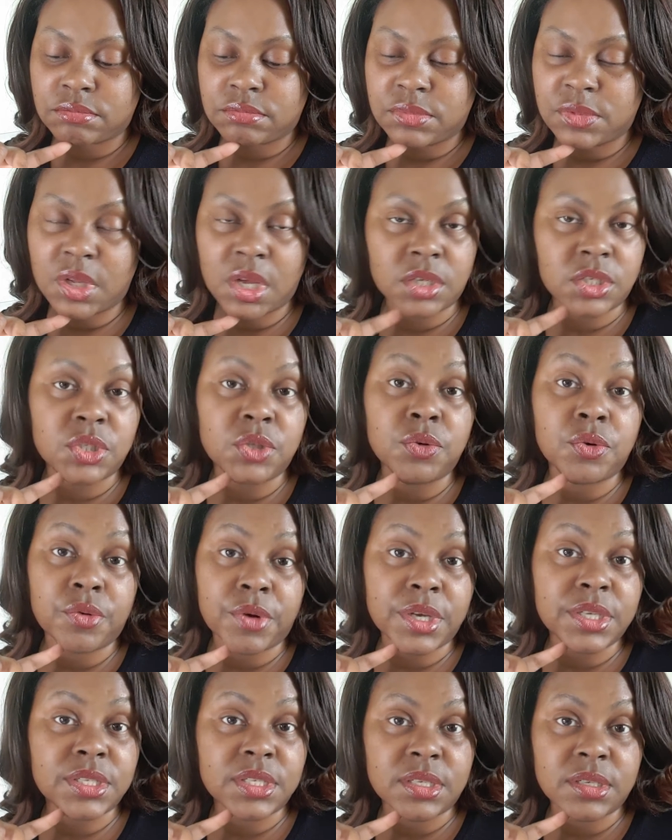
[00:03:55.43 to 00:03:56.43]
not too
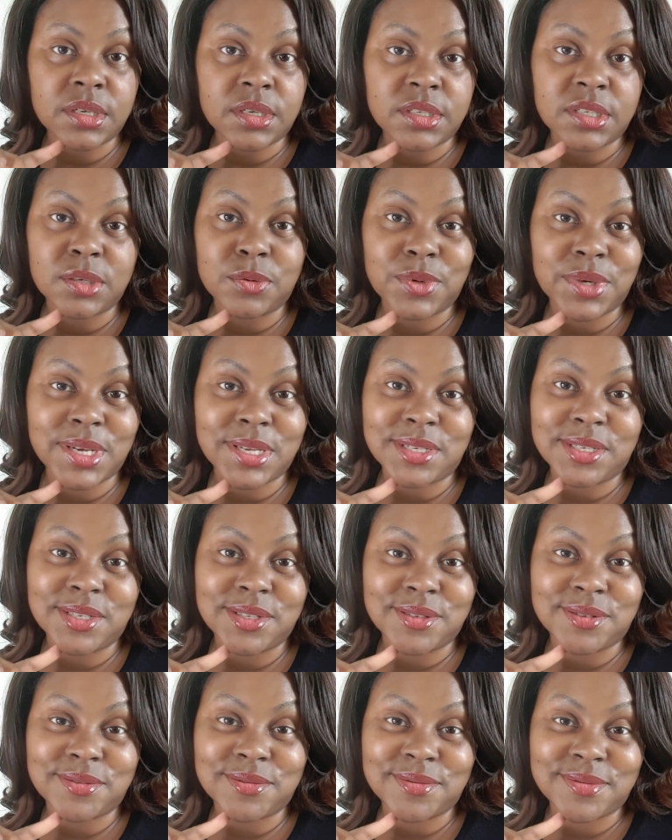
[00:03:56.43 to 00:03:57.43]
crazy until we get
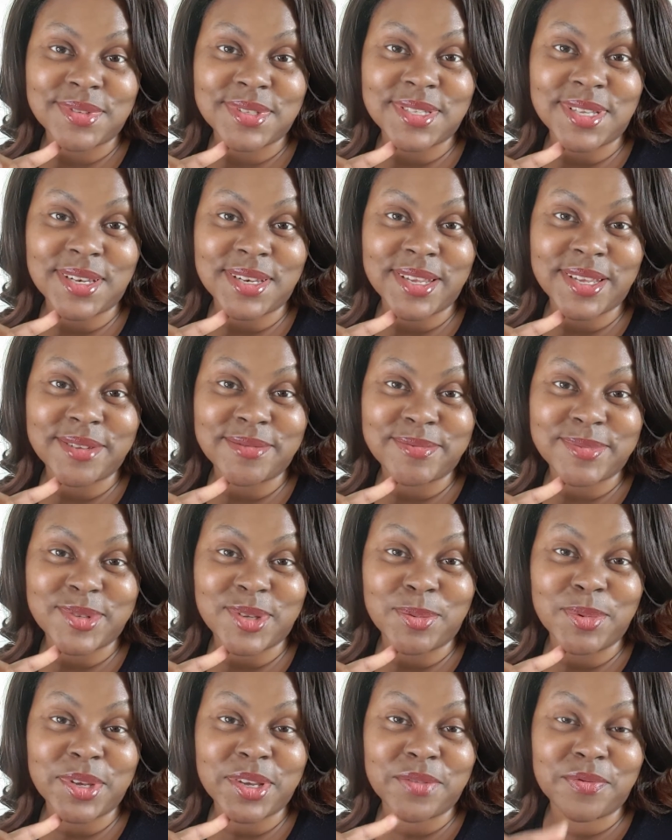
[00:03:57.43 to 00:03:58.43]
to Sunday. So
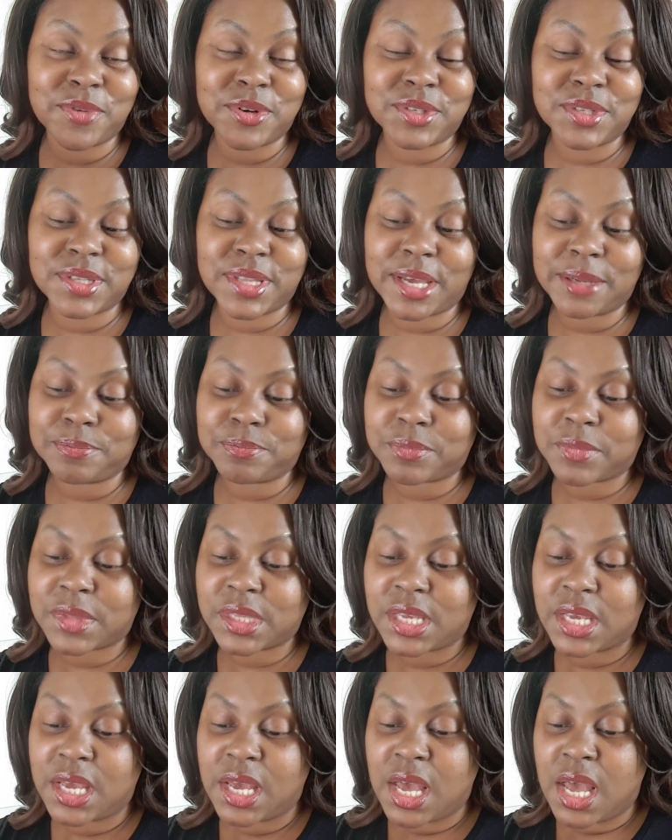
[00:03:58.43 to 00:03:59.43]
I'm looking forward to that.
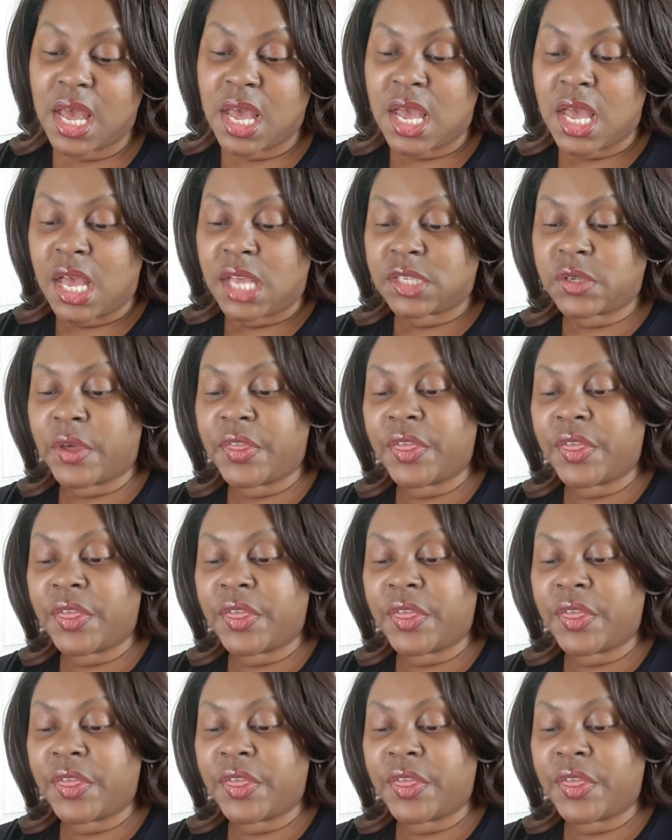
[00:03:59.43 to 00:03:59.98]
So I